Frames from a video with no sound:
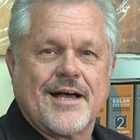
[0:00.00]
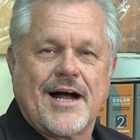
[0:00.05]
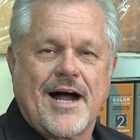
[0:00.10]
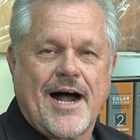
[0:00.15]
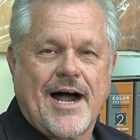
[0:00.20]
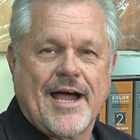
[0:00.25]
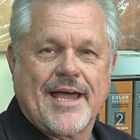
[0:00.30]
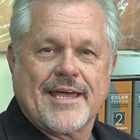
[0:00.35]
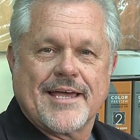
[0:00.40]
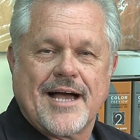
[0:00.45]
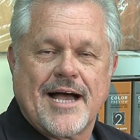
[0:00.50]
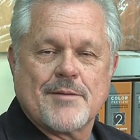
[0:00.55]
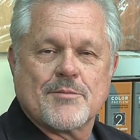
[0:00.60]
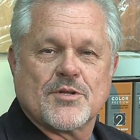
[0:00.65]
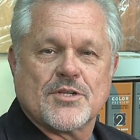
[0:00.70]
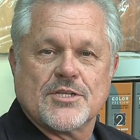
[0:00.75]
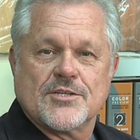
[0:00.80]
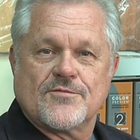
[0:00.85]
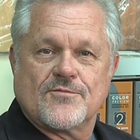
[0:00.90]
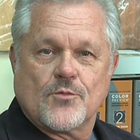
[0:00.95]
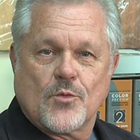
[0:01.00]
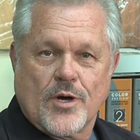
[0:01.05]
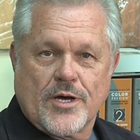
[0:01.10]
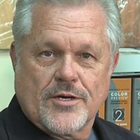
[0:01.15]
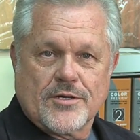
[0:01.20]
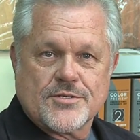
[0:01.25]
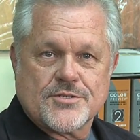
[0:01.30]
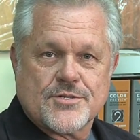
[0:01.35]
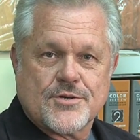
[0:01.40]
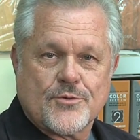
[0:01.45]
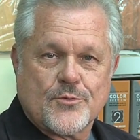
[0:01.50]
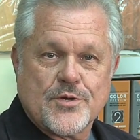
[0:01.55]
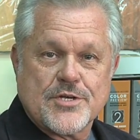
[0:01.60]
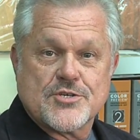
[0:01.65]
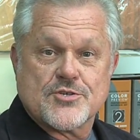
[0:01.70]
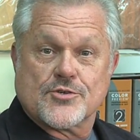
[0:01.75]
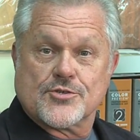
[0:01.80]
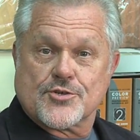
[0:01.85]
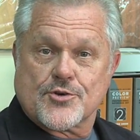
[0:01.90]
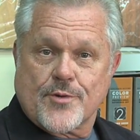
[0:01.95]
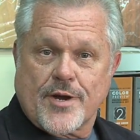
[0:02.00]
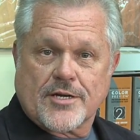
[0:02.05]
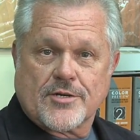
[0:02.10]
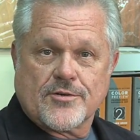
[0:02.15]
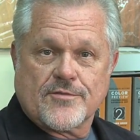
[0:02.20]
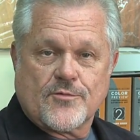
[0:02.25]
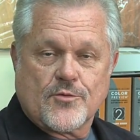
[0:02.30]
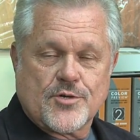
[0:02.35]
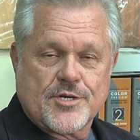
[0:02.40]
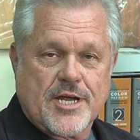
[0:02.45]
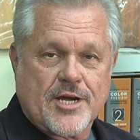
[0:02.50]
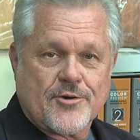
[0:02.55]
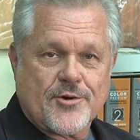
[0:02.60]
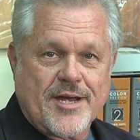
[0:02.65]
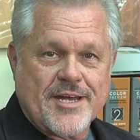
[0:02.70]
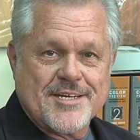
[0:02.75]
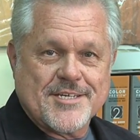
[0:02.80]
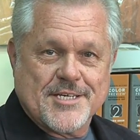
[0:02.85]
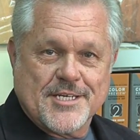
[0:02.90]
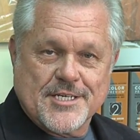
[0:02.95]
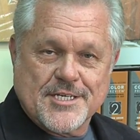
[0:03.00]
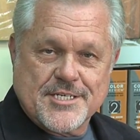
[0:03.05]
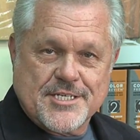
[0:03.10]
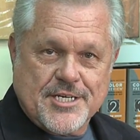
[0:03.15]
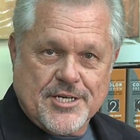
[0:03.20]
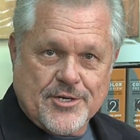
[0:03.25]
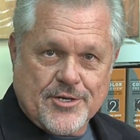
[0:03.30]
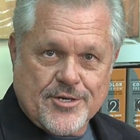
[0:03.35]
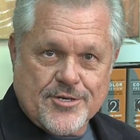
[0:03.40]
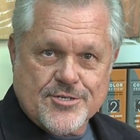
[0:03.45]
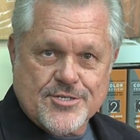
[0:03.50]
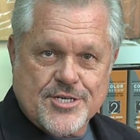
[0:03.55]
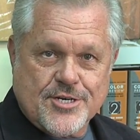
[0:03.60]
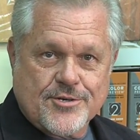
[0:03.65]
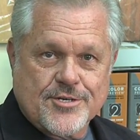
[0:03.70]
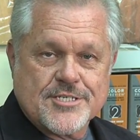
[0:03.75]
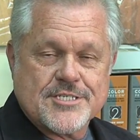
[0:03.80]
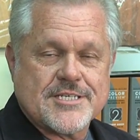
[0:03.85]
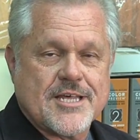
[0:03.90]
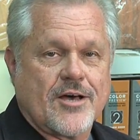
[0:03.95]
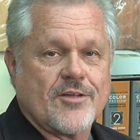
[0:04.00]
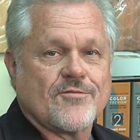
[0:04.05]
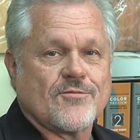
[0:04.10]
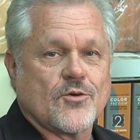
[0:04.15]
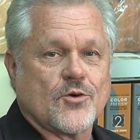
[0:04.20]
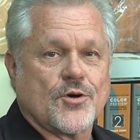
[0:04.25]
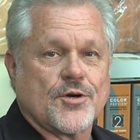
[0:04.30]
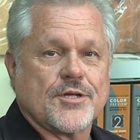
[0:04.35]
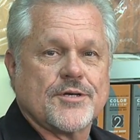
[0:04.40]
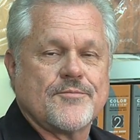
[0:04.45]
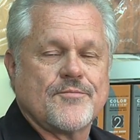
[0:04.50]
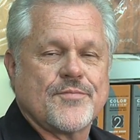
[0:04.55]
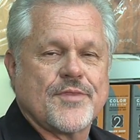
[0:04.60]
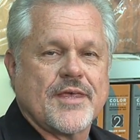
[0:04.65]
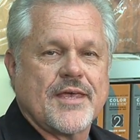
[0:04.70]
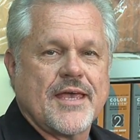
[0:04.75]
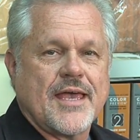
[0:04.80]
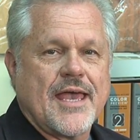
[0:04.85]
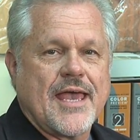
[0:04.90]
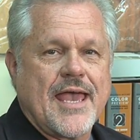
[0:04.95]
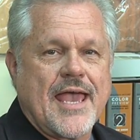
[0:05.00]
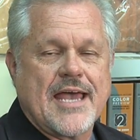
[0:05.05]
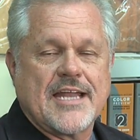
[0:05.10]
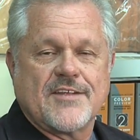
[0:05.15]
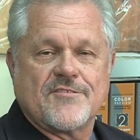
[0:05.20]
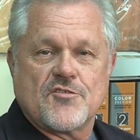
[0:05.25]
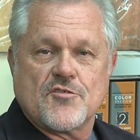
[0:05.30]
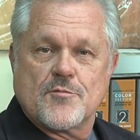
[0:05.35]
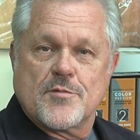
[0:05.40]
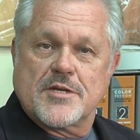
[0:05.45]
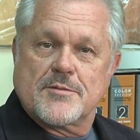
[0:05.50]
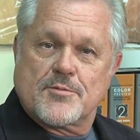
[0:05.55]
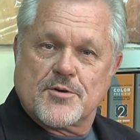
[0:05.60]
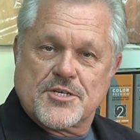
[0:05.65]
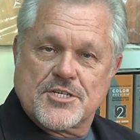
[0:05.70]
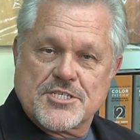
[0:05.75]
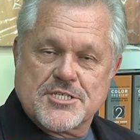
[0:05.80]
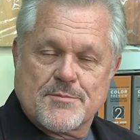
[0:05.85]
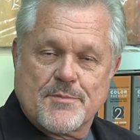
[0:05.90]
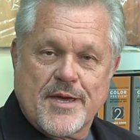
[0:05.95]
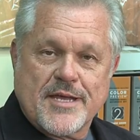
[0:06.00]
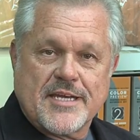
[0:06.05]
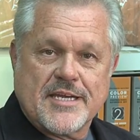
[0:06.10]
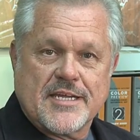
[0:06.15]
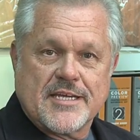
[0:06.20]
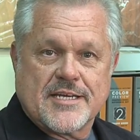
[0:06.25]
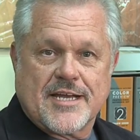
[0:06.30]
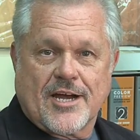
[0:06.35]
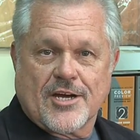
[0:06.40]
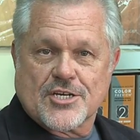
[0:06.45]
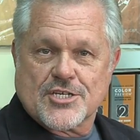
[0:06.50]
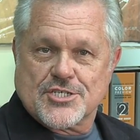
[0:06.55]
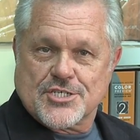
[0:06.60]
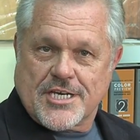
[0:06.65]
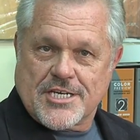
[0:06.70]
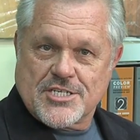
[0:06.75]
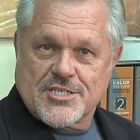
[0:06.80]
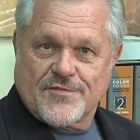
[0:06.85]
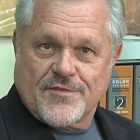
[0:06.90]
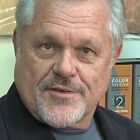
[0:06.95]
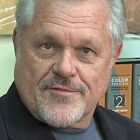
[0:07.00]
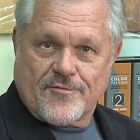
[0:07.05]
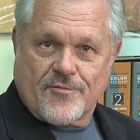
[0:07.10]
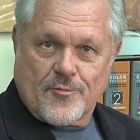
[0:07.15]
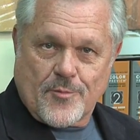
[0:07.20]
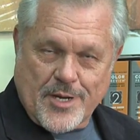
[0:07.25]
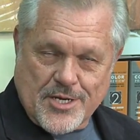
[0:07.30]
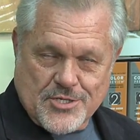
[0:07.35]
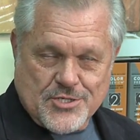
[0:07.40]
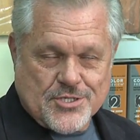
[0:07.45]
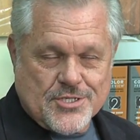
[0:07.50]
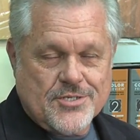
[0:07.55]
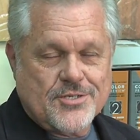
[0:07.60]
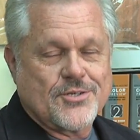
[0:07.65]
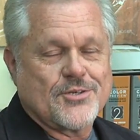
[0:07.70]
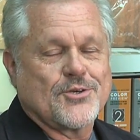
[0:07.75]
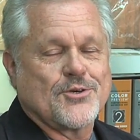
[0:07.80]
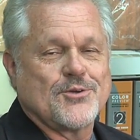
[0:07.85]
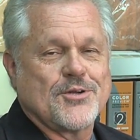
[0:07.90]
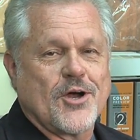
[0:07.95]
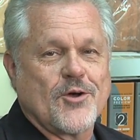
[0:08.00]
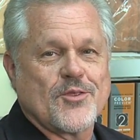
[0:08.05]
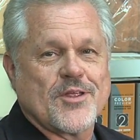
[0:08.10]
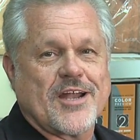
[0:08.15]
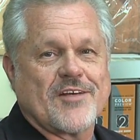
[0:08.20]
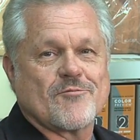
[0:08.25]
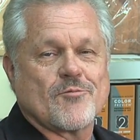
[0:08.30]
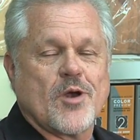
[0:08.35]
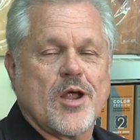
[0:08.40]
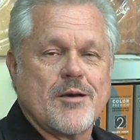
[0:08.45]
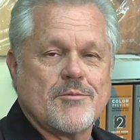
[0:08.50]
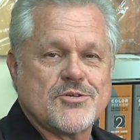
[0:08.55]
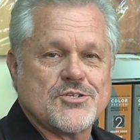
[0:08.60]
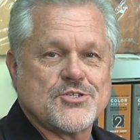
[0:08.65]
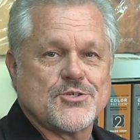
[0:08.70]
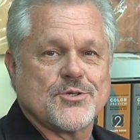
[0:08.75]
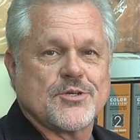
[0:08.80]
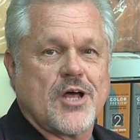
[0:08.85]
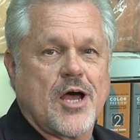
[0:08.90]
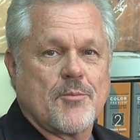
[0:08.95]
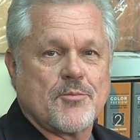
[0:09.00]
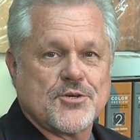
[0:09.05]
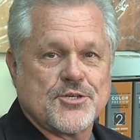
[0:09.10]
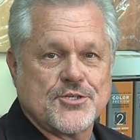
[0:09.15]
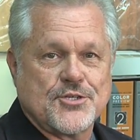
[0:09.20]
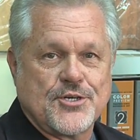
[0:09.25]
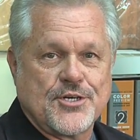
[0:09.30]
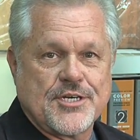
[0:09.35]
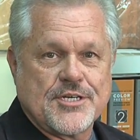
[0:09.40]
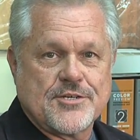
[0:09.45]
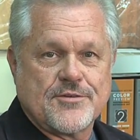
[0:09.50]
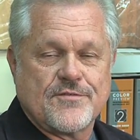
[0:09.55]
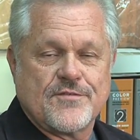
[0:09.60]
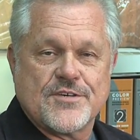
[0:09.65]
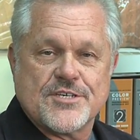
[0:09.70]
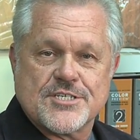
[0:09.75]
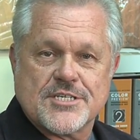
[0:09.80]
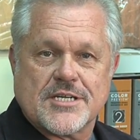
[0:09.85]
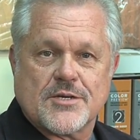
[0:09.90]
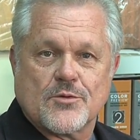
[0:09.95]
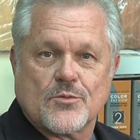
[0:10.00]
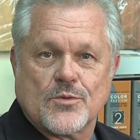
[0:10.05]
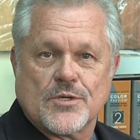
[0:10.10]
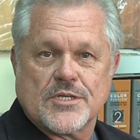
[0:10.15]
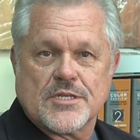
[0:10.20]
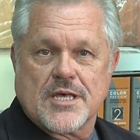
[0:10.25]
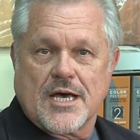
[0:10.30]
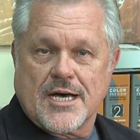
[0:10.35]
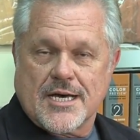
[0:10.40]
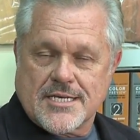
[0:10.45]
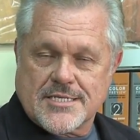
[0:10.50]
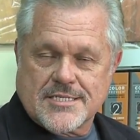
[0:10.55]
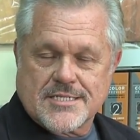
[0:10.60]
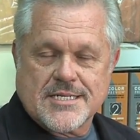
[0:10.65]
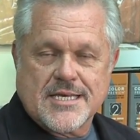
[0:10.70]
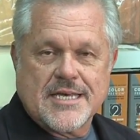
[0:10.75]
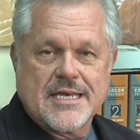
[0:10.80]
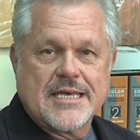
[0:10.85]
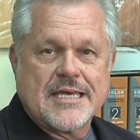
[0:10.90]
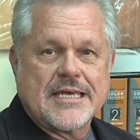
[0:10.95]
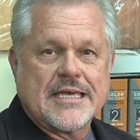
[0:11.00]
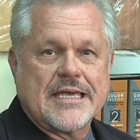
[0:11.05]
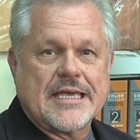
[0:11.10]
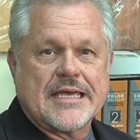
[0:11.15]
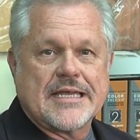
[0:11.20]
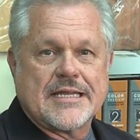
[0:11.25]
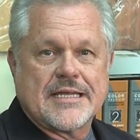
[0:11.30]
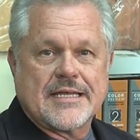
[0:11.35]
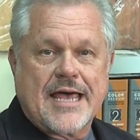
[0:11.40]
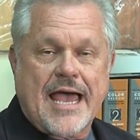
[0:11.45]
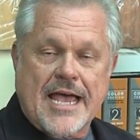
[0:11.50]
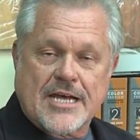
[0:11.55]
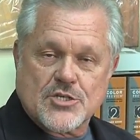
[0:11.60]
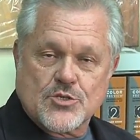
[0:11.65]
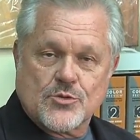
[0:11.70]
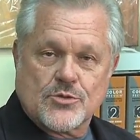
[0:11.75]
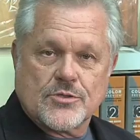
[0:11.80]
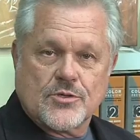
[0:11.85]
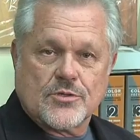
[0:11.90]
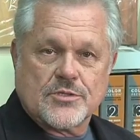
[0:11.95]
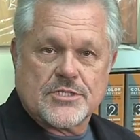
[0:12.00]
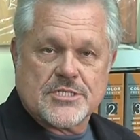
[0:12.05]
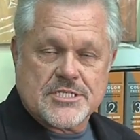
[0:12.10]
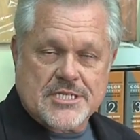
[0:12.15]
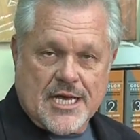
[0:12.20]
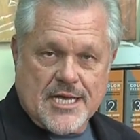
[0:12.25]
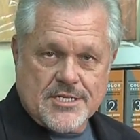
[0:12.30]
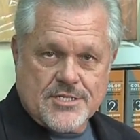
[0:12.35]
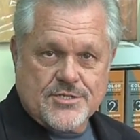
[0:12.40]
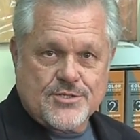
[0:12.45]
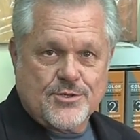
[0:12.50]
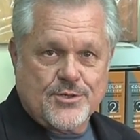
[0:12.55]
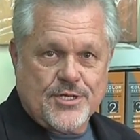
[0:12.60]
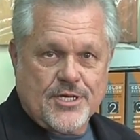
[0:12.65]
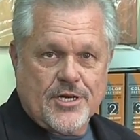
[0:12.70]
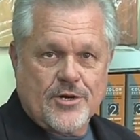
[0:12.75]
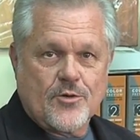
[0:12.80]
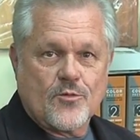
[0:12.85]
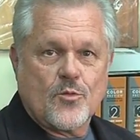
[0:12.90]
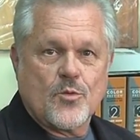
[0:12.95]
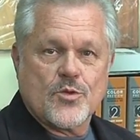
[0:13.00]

Hi, I'm Cliff Wells, Regional Director for Decorating Den Interiors here in South Florida. And if you've been participating in our exchange of information, you know that I've promised you an opportunity to visit with us in an actual design studio